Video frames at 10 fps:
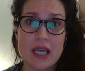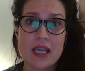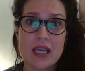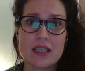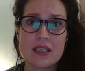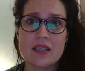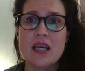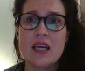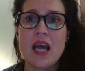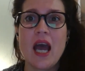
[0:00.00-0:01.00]
day,
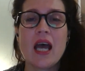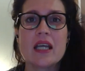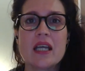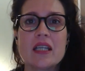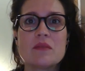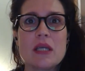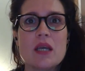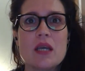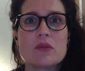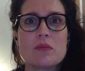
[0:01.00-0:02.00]
and be
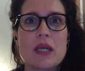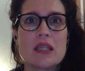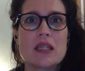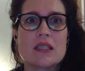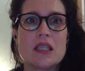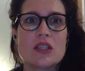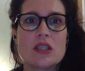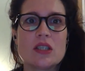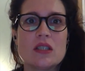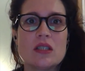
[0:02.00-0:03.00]
able to make
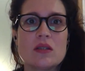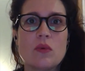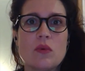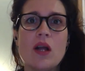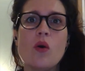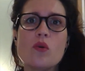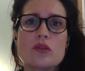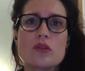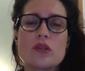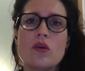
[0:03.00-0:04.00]
decisions while
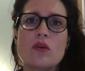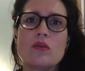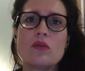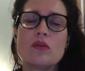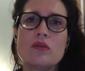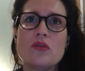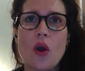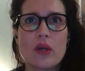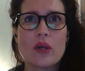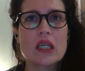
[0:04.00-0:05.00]
also
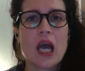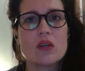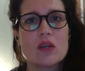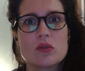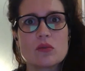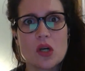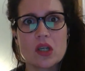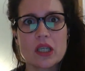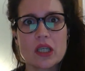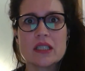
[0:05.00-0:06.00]
knowing how to
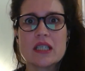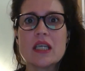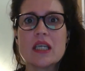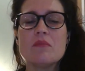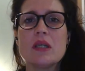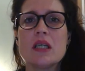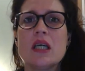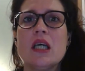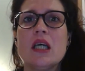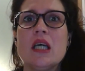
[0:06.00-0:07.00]
work in a team,
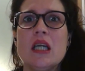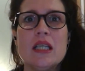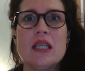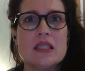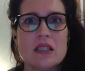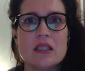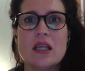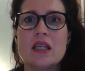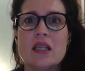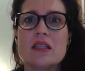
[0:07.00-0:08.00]

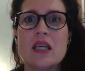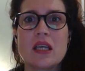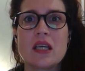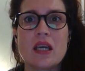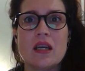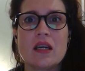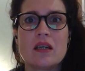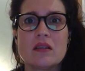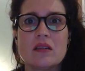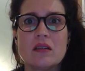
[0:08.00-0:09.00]
listen and take
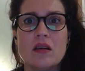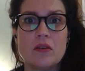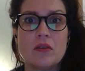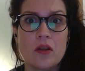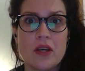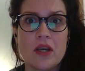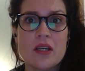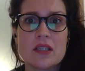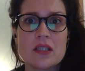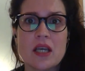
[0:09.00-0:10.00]
care of
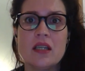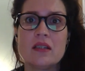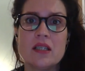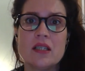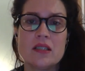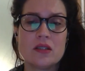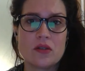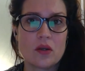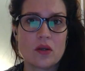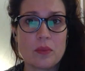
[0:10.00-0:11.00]
others and listen
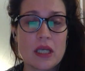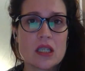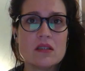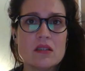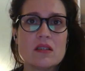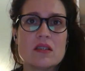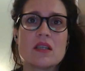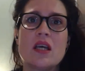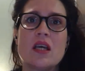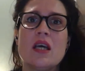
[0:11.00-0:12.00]
to their opinions,